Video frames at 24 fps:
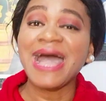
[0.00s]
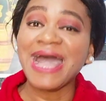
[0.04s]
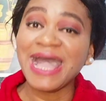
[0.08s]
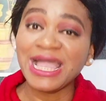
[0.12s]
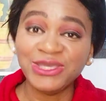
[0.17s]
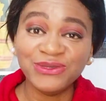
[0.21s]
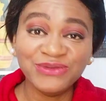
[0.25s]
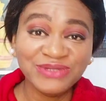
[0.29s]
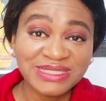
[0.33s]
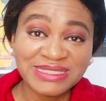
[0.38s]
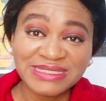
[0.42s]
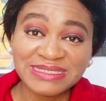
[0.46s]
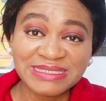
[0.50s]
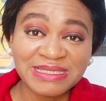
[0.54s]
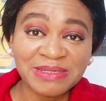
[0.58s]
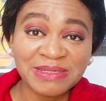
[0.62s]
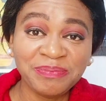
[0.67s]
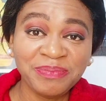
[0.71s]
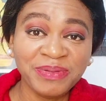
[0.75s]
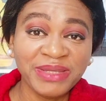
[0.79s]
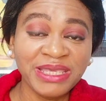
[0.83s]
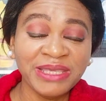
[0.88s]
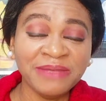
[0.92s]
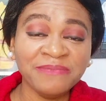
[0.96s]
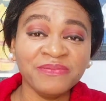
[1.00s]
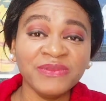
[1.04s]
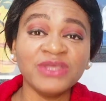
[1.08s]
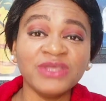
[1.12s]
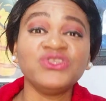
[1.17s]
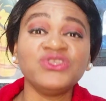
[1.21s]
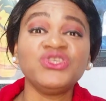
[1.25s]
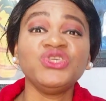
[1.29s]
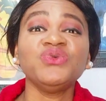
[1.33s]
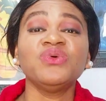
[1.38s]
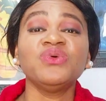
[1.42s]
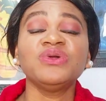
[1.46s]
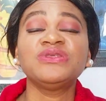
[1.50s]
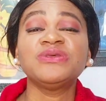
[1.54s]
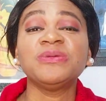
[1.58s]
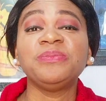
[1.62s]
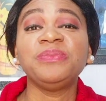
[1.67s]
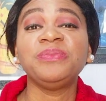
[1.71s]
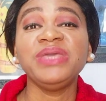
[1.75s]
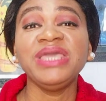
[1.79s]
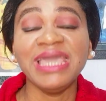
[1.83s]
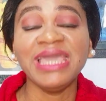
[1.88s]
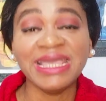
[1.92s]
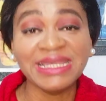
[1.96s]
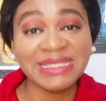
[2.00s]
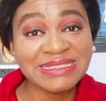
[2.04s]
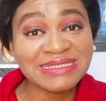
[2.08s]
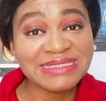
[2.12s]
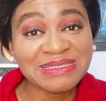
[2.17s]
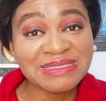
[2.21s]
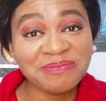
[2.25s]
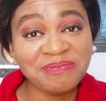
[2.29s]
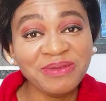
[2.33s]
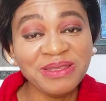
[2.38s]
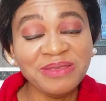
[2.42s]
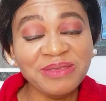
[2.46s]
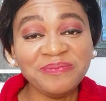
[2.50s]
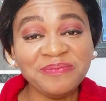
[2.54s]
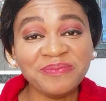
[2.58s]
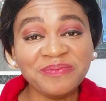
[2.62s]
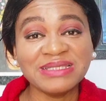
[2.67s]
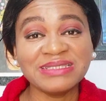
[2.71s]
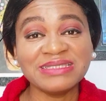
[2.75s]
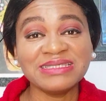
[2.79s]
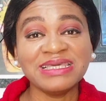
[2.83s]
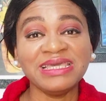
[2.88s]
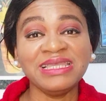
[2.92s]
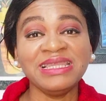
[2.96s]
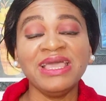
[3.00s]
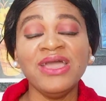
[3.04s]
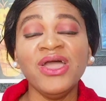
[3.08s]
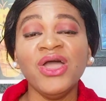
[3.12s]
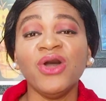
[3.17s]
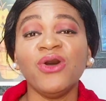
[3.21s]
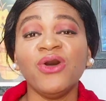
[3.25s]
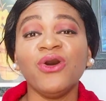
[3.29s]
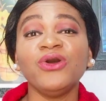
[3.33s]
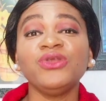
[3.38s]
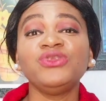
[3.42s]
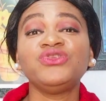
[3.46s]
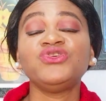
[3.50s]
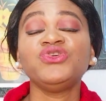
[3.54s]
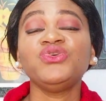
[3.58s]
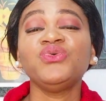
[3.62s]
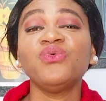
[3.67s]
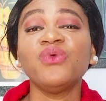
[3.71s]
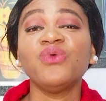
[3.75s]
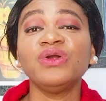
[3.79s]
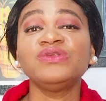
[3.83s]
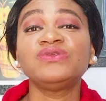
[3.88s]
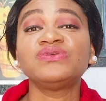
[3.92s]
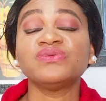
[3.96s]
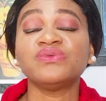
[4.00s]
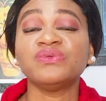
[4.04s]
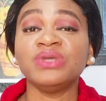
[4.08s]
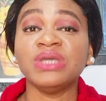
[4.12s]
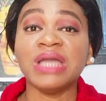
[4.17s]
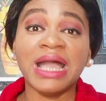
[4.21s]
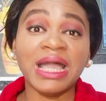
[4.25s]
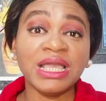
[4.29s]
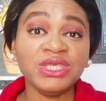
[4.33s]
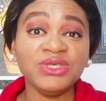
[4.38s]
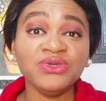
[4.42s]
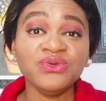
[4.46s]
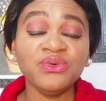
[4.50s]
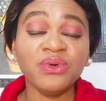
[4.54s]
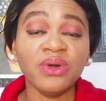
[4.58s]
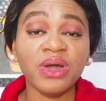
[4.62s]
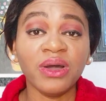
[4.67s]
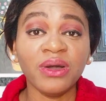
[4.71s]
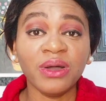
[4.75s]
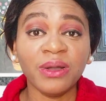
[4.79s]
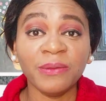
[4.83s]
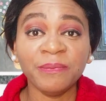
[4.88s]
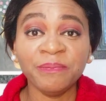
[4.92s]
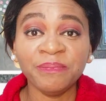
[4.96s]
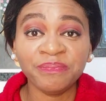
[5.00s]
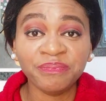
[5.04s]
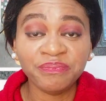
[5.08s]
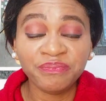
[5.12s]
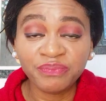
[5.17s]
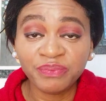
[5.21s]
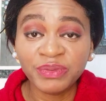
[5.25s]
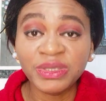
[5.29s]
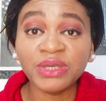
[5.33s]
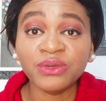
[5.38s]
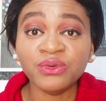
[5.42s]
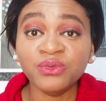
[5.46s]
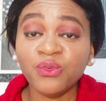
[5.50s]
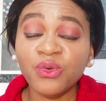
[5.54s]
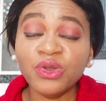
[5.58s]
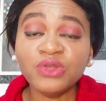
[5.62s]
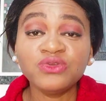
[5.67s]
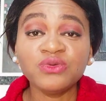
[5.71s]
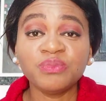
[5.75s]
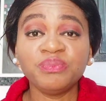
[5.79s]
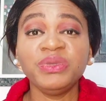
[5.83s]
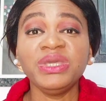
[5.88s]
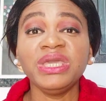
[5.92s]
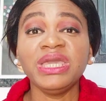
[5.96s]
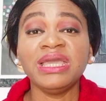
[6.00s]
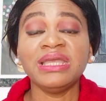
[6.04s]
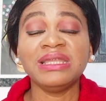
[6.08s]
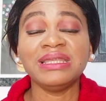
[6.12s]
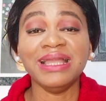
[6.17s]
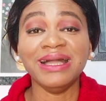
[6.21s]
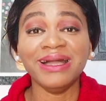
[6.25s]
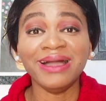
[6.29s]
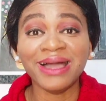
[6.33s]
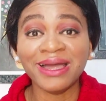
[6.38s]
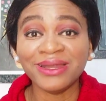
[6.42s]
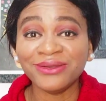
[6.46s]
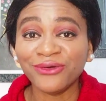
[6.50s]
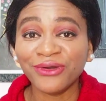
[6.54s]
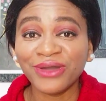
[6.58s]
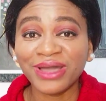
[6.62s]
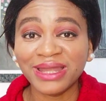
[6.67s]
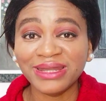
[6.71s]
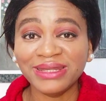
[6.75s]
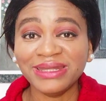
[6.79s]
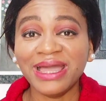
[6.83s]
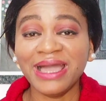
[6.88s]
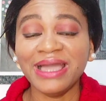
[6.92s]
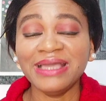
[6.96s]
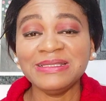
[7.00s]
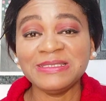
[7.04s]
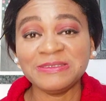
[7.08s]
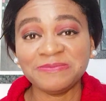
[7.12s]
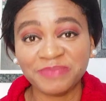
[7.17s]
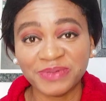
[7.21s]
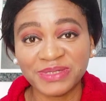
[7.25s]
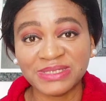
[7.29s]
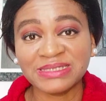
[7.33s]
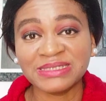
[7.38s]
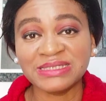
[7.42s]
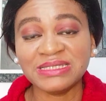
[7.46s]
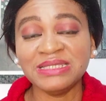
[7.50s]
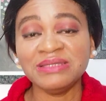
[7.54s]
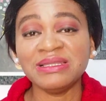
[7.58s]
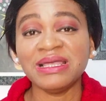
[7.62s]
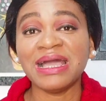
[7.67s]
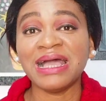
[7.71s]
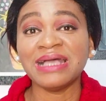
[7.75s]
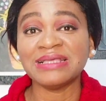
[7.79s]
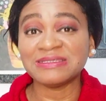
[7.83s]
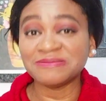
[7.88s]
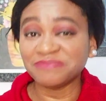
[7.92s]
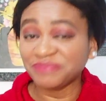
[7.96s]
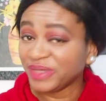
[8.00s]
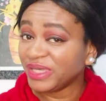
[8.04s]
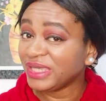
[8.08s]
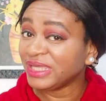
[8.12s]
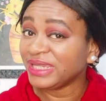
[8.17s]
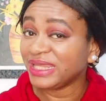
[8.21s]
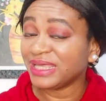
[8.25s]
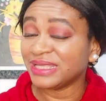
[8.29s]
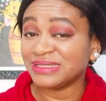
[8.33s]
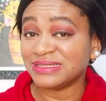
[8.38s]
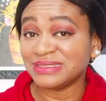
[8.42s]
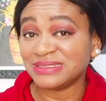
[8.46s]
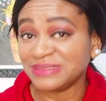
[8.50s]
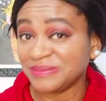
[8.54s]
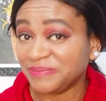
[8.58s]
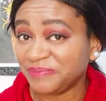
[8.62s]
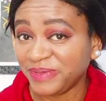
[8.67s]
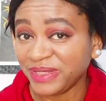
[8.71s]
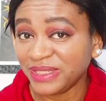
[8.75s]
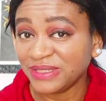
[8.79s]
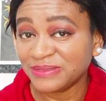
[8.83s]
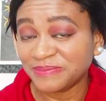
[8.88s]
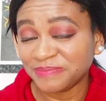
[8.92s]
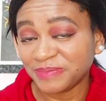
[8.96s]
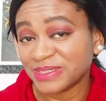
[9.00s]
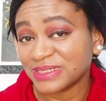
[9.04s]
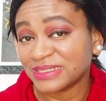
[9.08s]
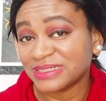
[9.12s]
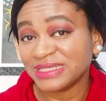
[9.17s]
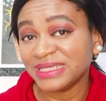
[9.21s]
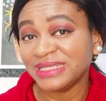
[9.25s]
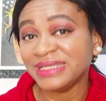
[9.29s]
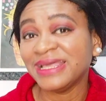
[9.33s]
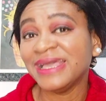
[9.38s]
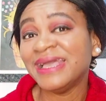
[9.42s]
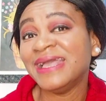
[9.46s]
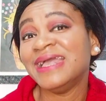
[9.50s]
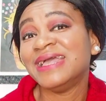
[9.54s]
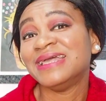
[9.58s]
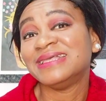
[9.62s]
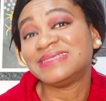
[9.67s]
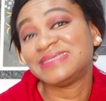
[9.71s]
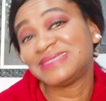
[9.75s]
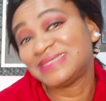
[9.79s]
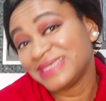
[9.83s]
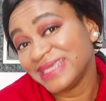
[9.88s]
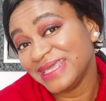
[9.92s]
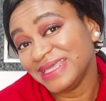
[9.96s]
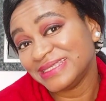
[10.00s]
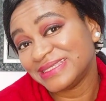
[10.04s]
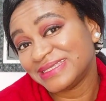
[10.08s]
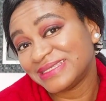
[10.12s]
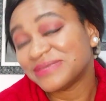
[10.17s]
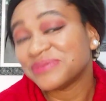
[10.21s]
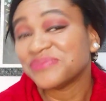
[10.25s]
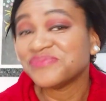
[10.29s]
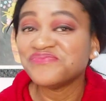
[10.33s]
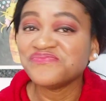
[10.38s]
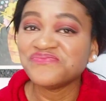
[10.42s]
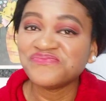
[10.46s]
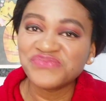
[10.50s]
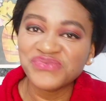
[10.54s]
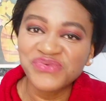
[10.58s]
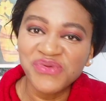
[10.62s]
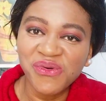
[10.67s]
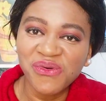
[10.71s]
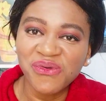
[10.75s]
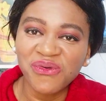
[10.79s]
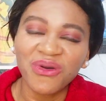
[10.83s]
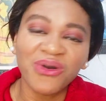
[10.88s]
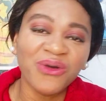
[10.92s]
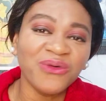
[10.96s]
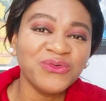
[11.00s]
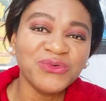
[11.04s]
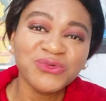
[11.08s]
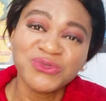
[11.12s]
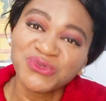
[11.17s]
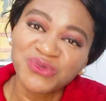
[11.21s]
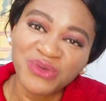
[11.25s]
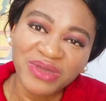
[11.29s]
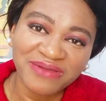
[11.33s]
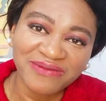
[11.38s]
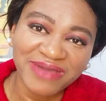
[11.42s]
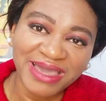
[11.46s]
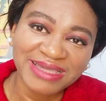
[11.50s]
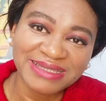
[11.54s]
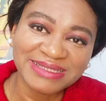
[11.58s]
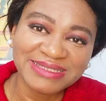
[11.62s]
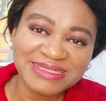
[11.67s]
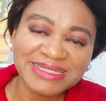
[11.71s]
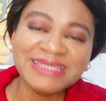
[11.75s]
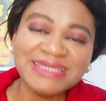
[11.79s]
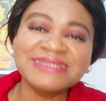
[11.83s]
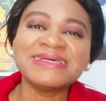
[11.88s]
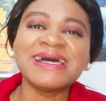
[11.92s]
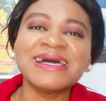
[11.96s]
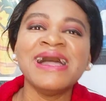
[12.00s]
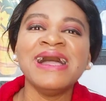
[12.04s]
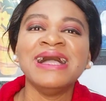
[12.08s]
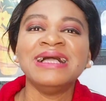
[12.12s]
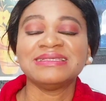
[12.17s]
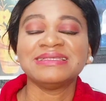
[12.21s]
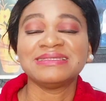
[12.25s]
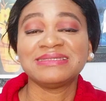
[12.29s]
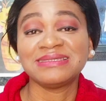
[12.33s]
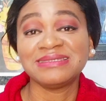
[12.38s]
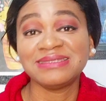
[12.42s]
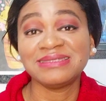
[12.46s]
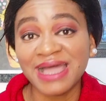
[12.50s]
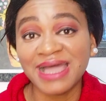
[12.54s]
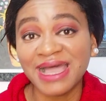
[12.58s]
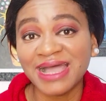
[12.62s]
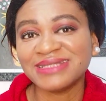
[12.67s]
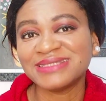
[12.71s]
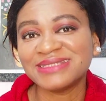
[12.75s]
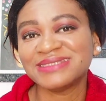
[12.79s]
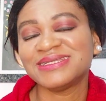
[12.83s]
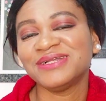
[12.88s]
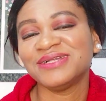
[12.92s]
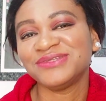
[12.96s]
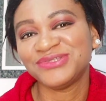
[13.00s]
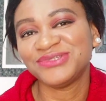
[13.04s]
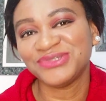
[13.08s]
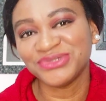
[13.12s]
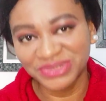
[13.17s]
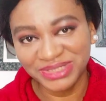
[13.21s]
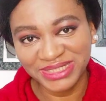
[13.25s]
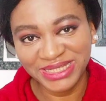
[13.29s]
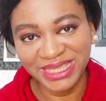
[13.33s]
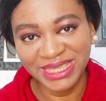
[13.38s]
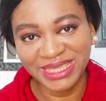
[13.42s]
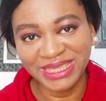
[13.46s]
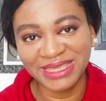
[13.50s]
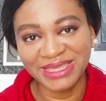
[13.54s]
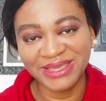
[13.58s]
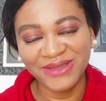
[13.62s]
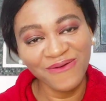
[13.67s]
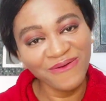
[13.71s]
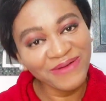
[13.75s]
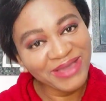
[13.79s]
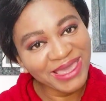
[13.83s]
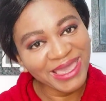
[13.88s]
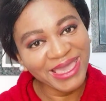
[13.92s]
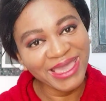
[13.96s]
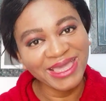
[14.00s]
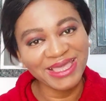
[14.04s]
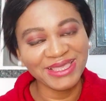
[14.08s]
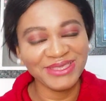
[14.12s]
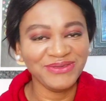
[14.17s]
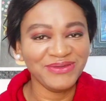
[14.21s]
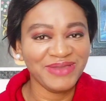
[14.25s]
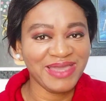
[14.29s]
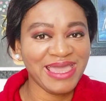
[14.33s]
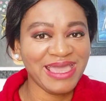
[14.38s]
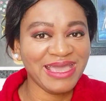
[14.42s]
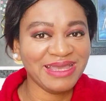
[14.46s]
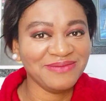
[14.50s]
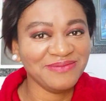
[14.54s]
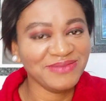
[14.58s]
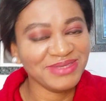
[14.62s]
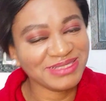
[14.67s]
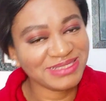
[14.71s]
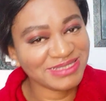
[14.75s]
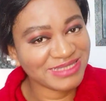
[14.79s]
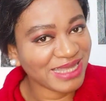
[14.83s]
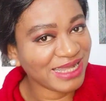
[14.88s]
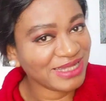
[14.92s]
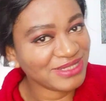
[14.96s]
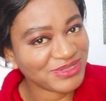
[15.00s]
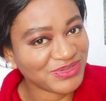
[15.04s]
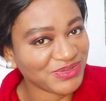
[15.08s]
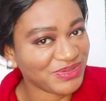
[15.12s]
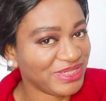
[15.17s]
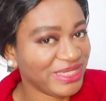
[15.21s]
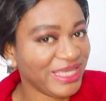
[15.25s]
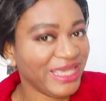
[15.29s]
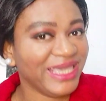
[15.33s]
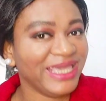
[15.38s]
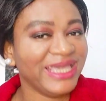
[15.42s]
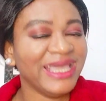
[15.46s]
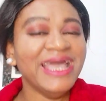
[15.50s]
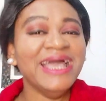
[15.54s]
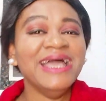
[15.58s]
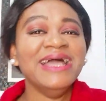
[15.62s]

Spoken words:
Are you disciplined? Do you want to be a disciplined person, or do you want to be an organized person as being a disciplined person? Sis, bro, or whosoever it is, start today. Okay, you heard me, start today.